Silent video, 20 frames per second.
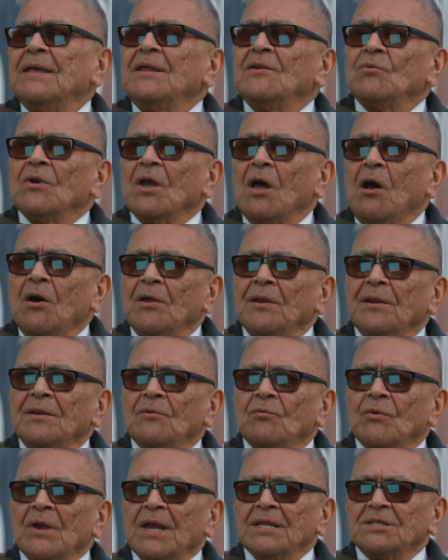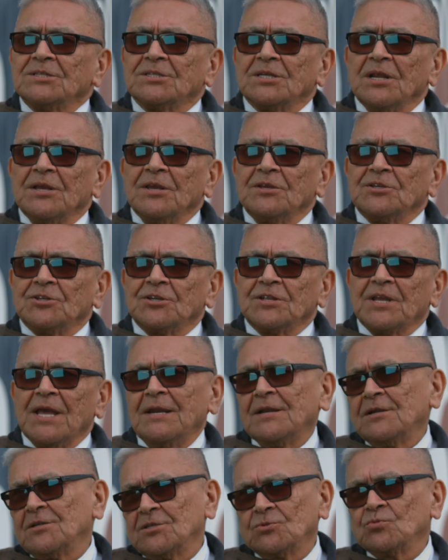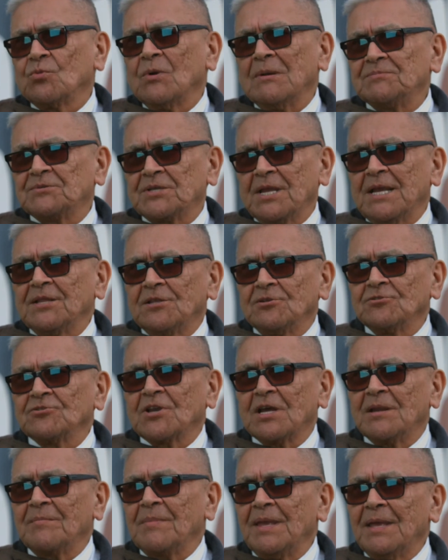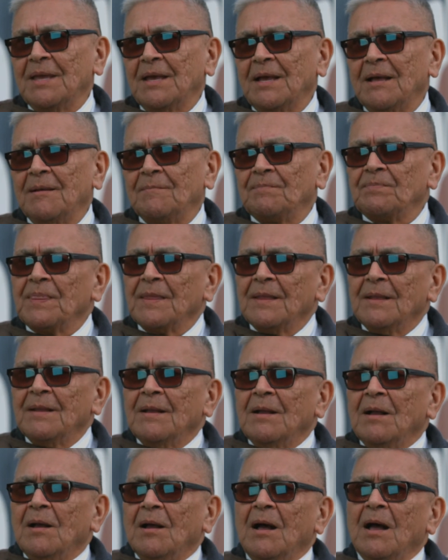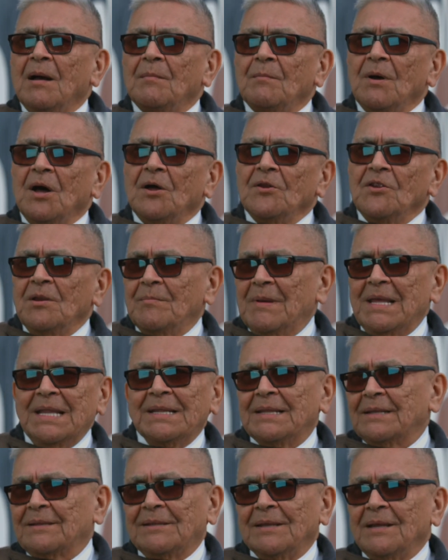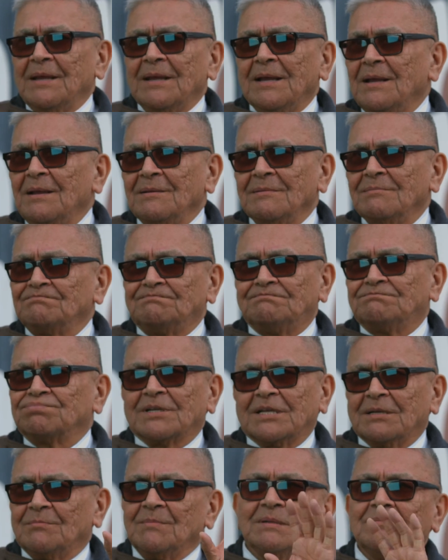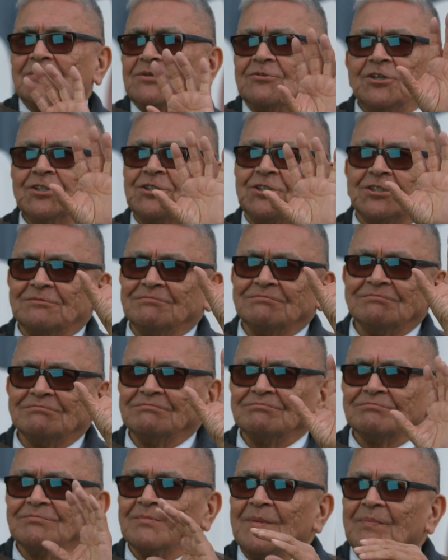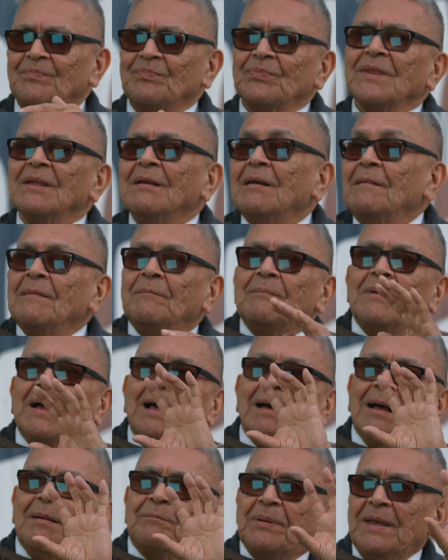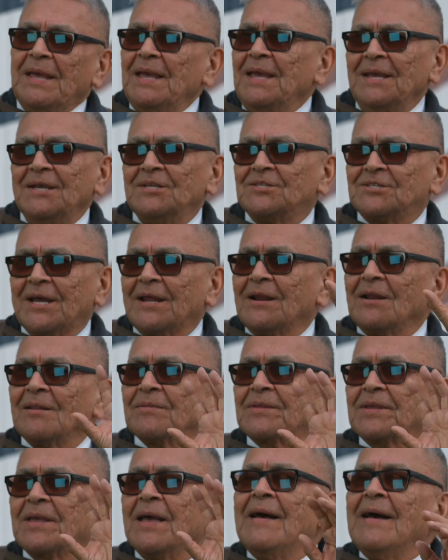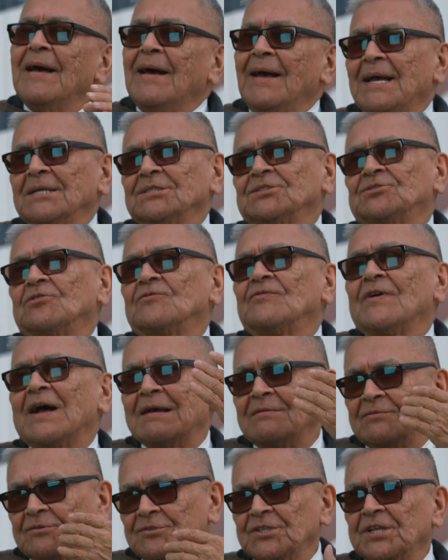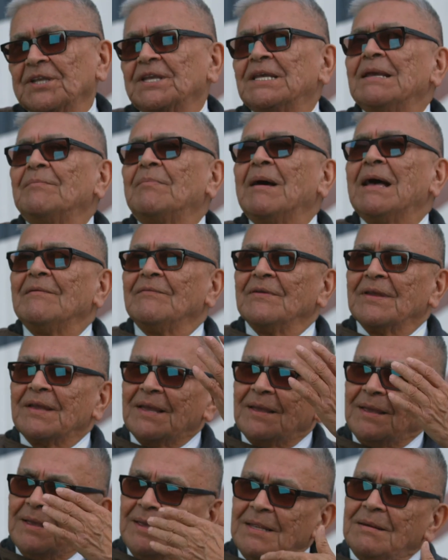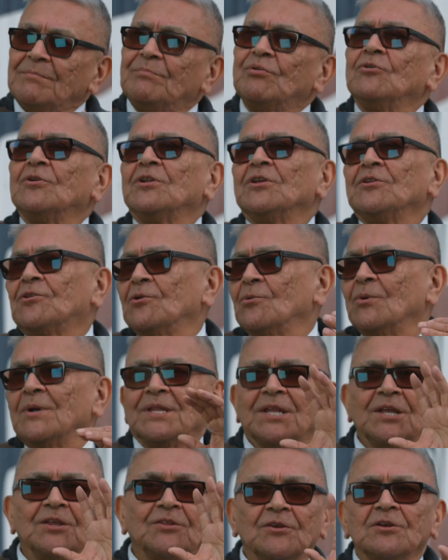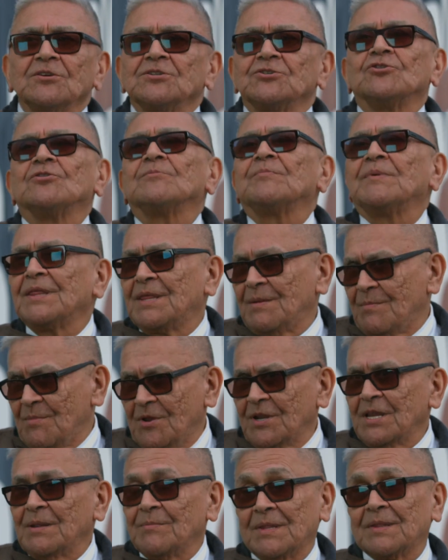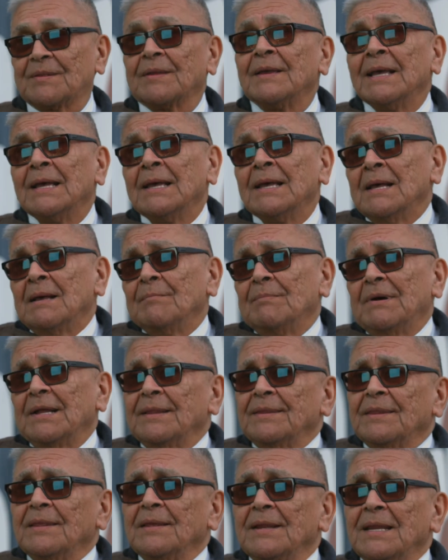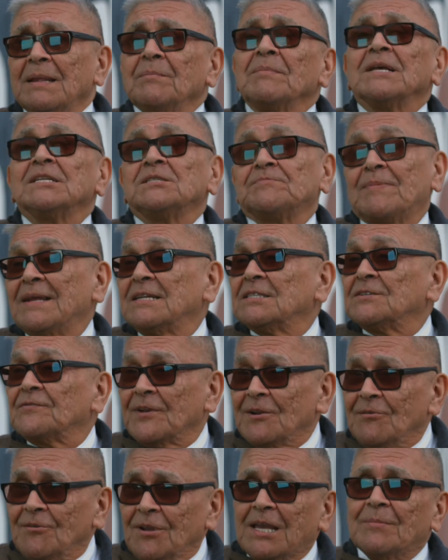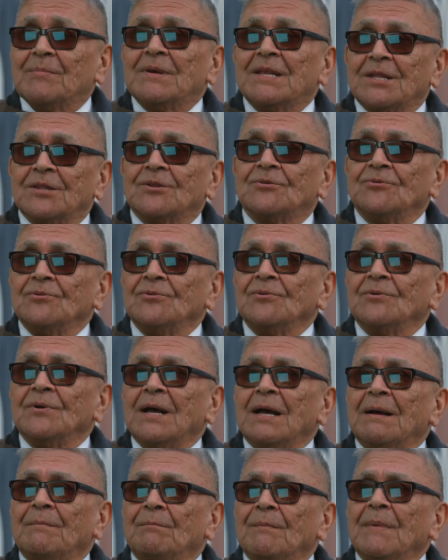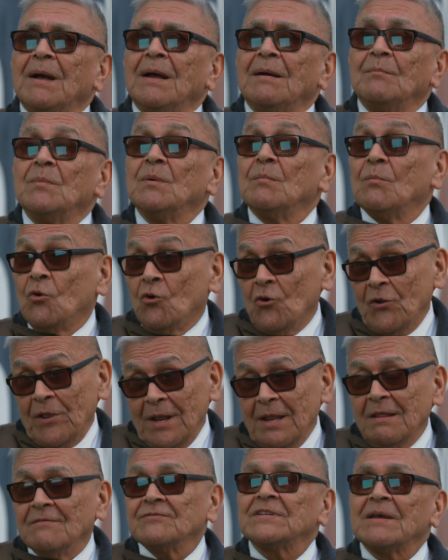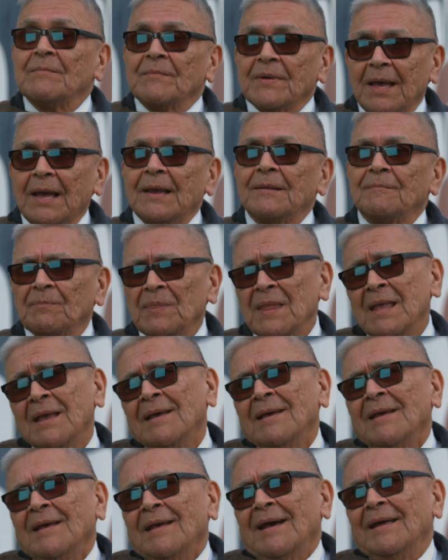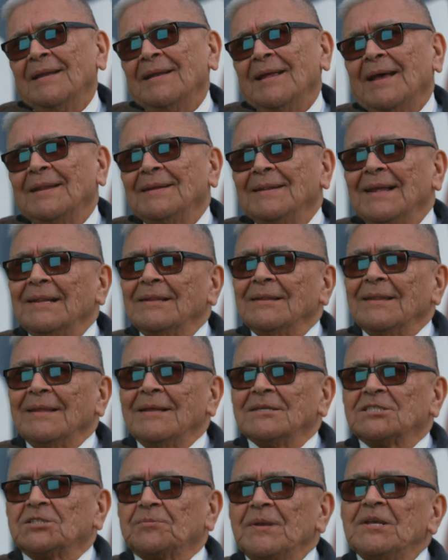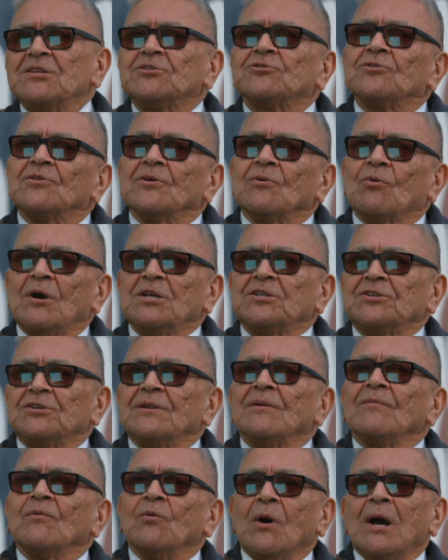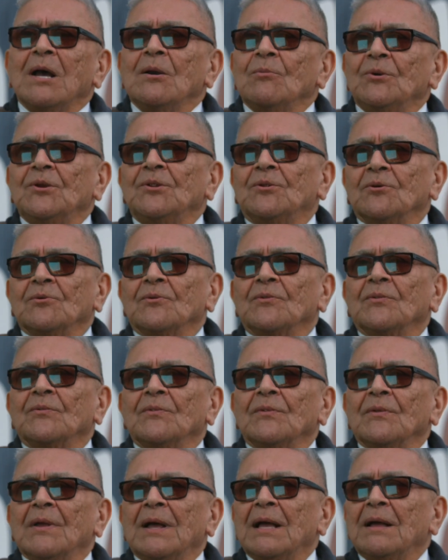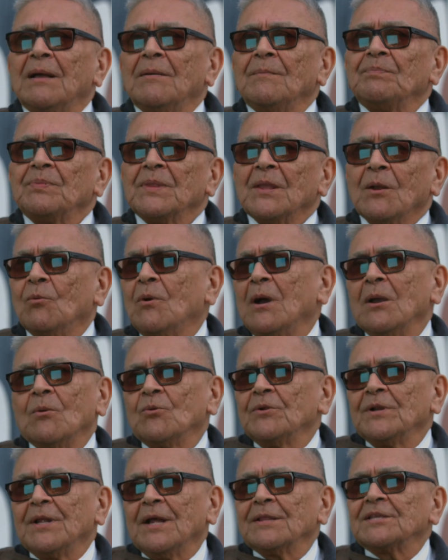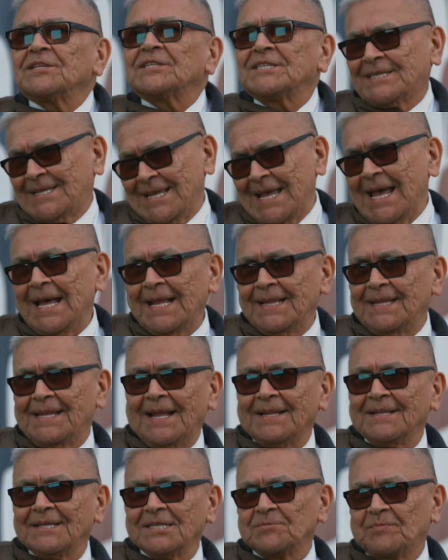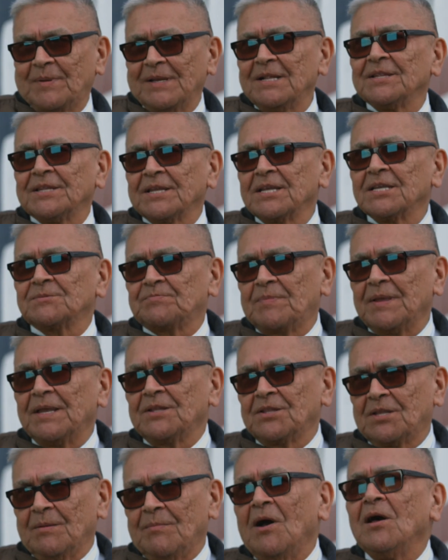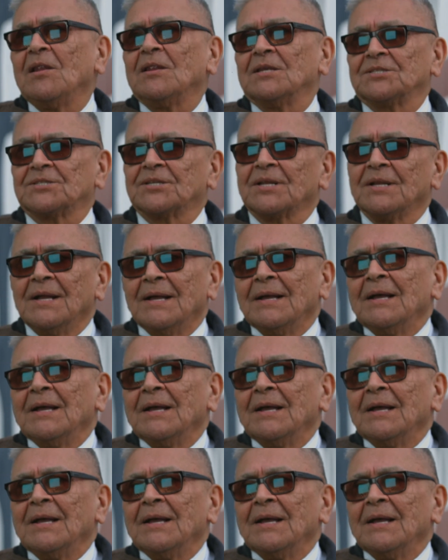in, on Reconciliation Canada's website, there's going to be a, a monument uh, commemoration uh, page that'll ask survivors to keep having input into what they think should be the monument. But the Namgis Band is very committed to um, a memorial of some kind. And, and that uh, speaks to the question of why we don't, um, why we're not sad that this building is being demolished.